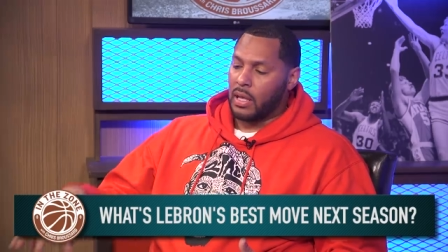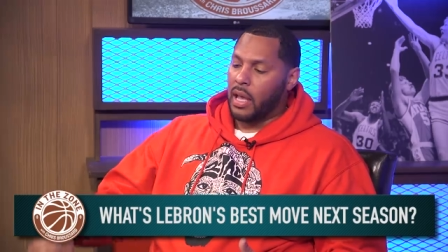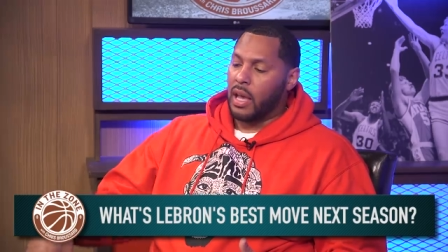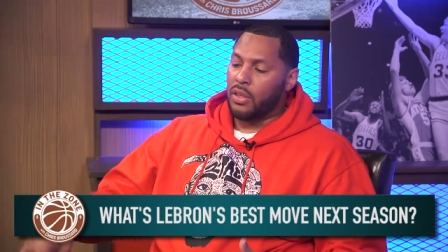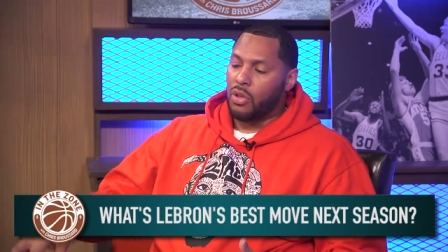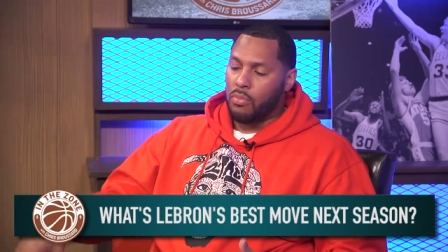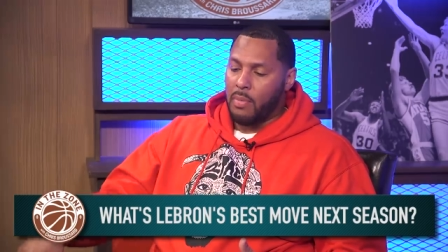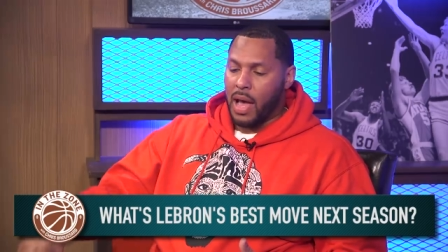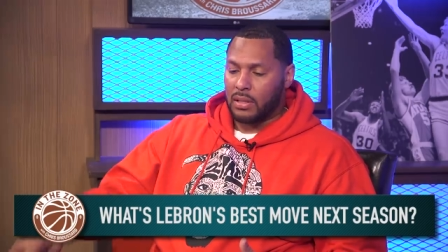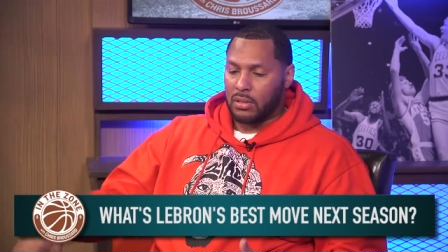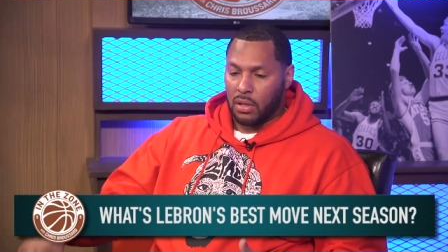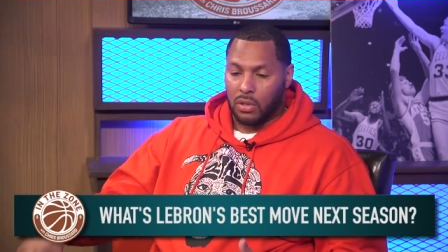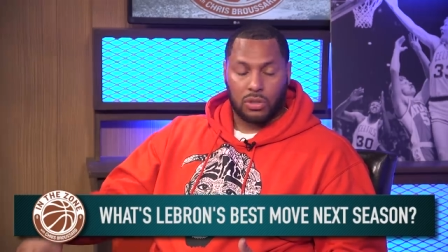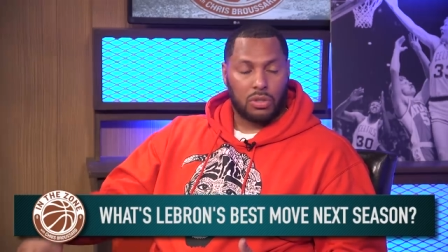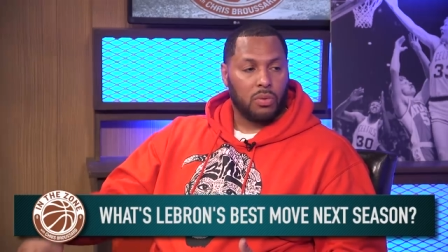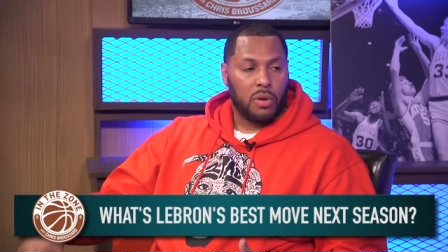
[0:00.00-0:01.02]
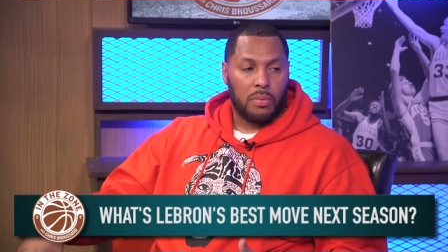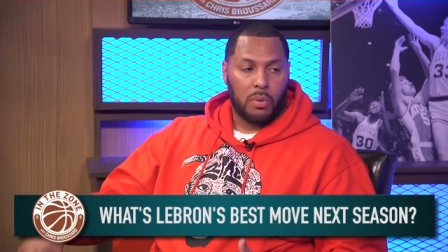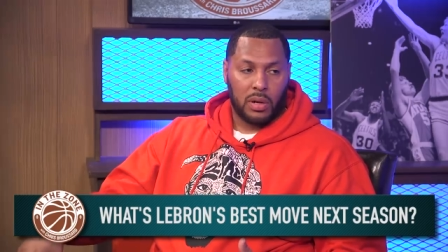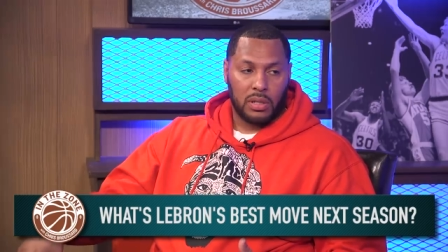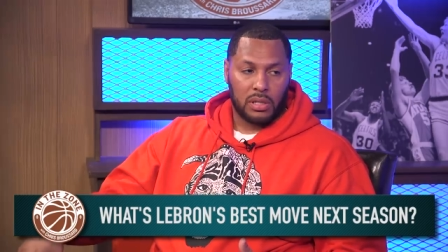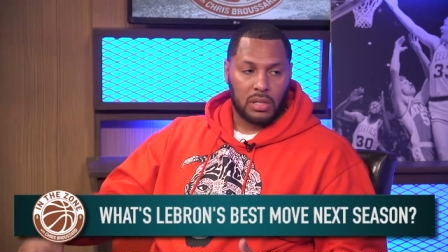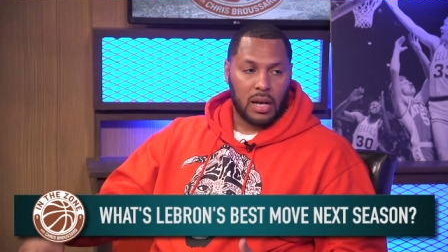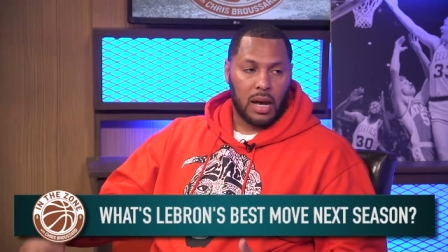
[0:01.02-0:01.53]
Can you match those three
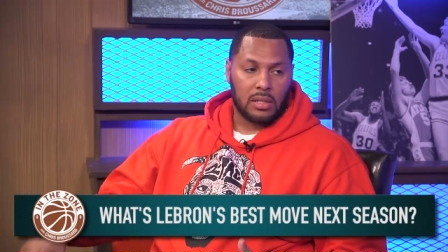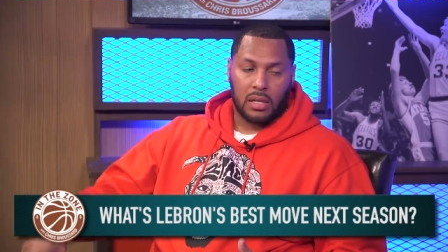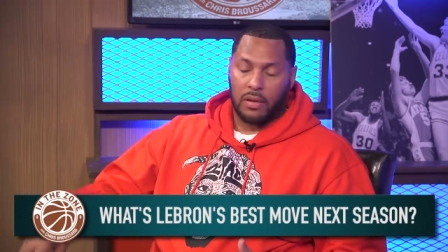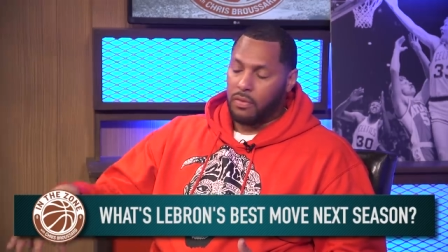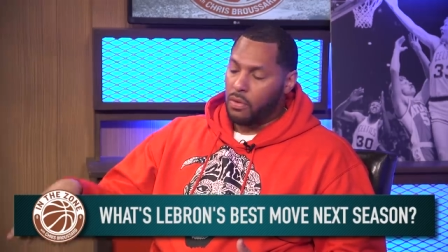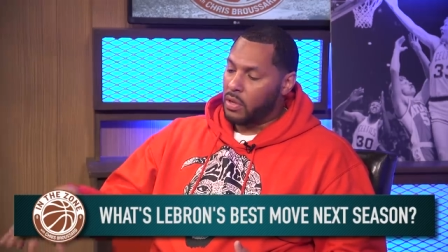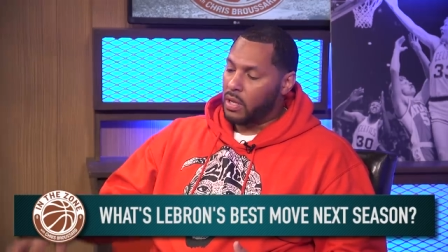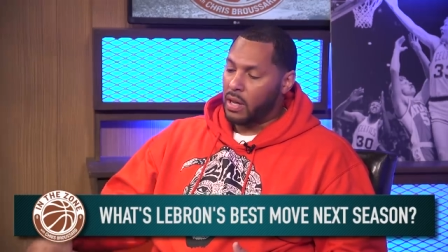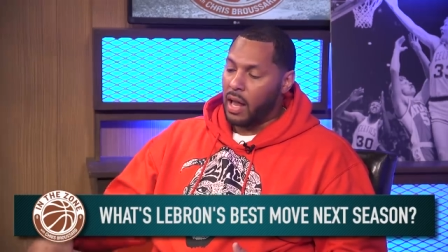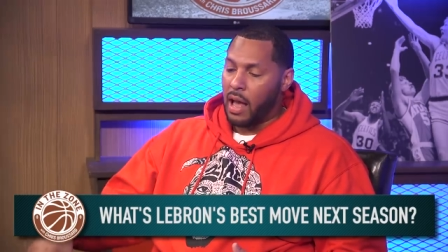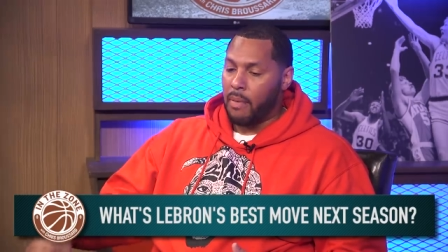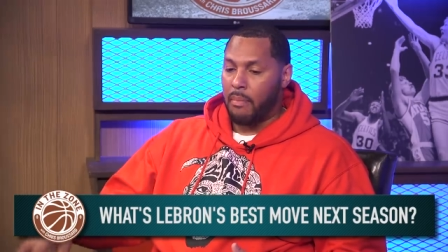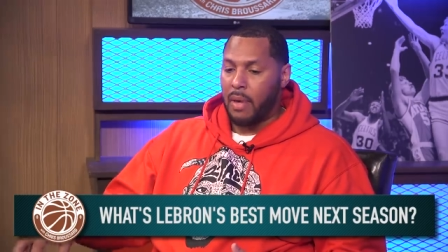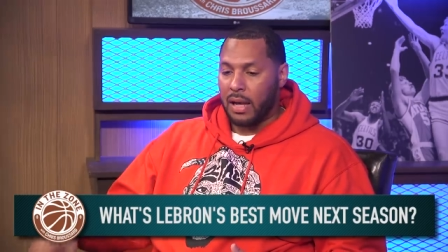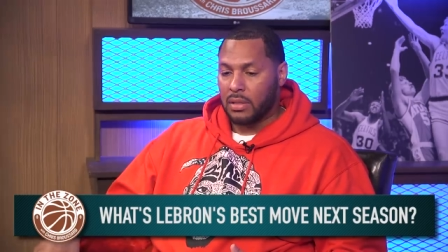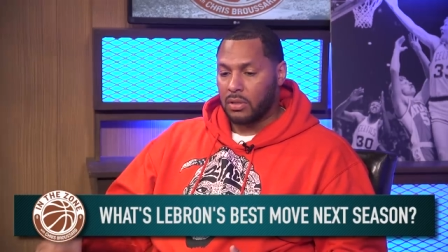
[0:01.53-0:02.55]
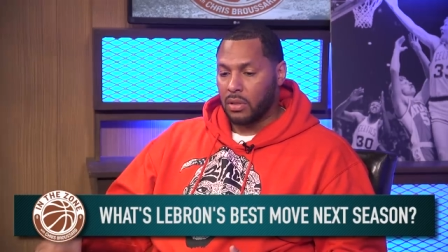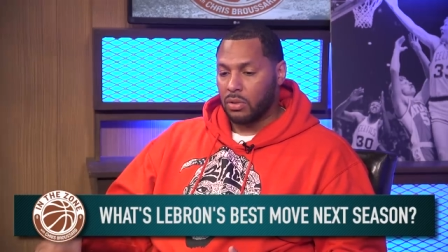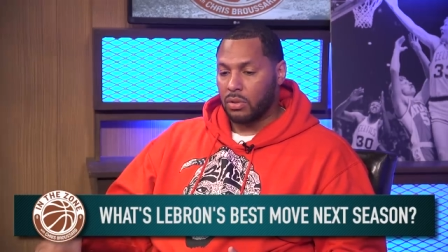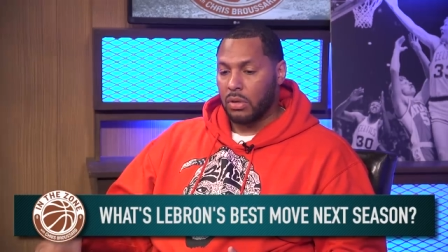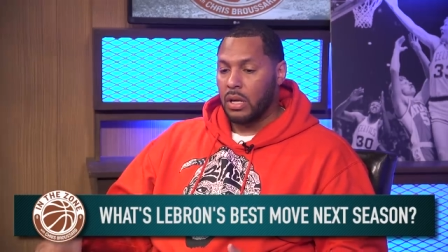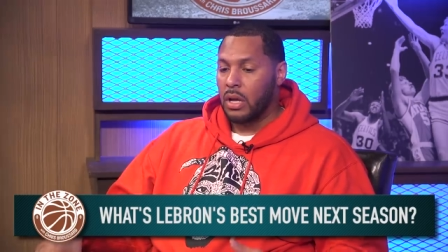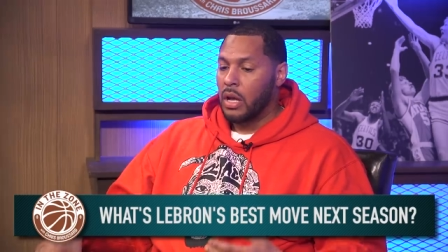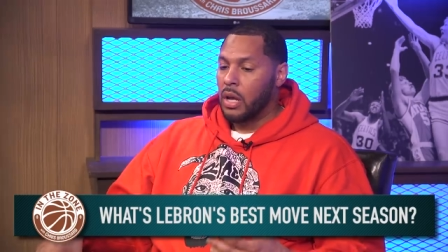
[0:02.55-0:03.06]
point shots? If you cannot match those
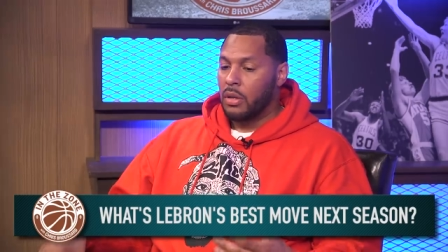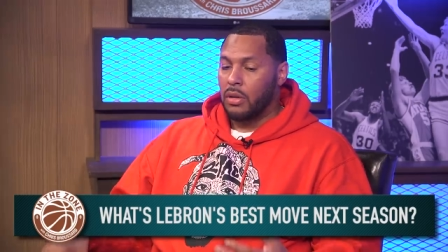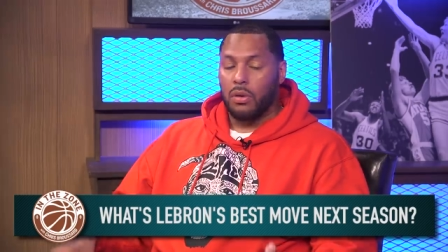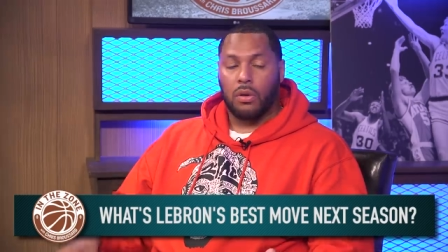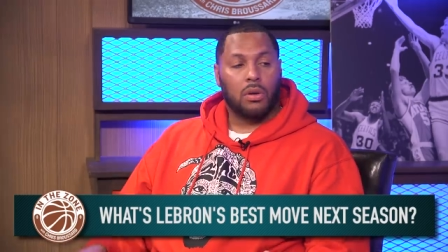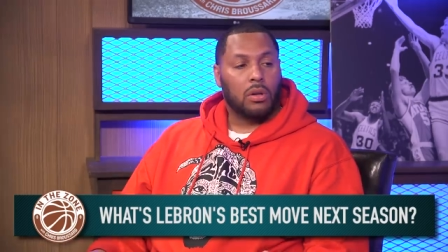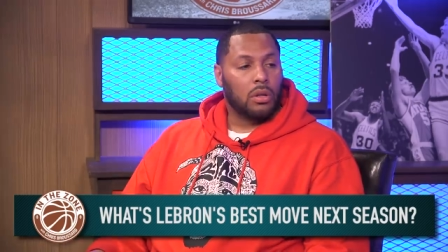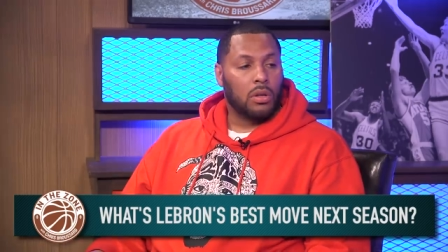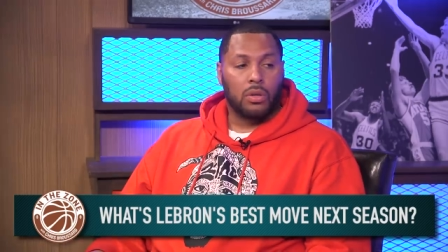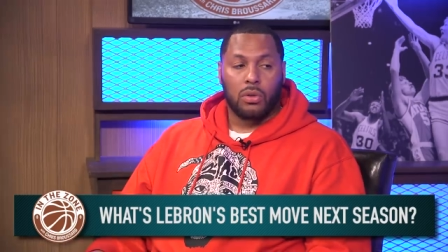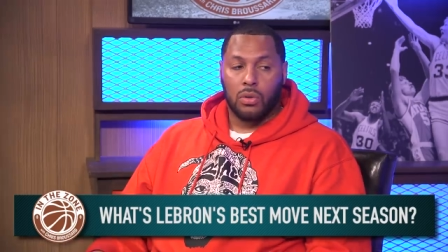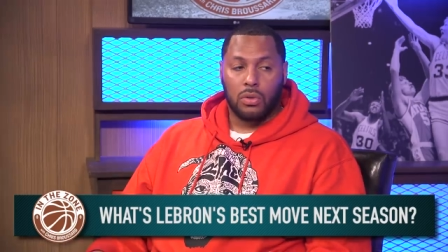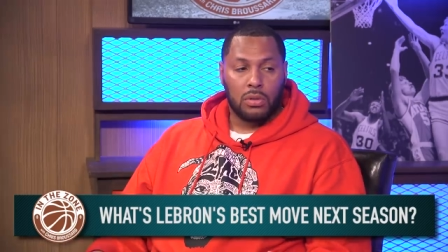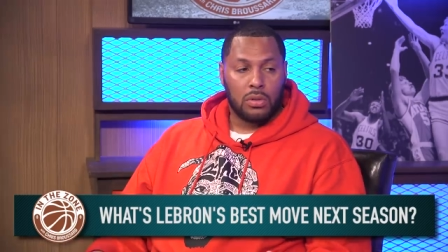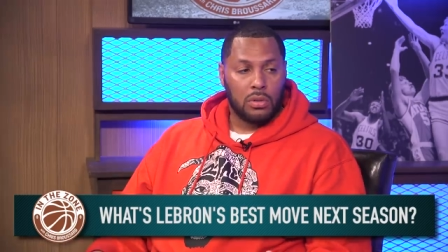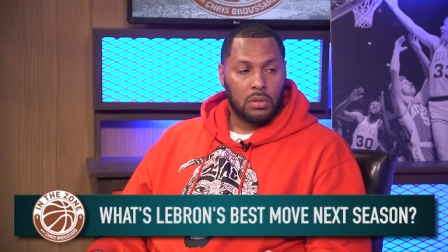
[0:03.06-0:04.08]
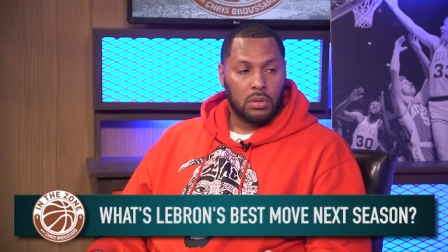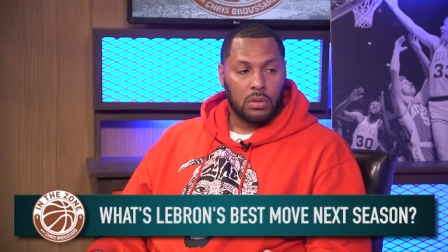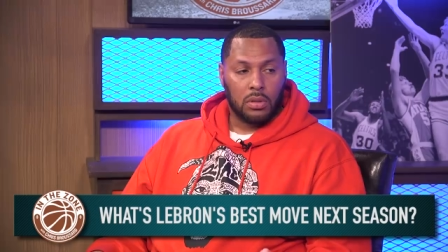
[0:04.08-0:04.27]
three, you're going to lose.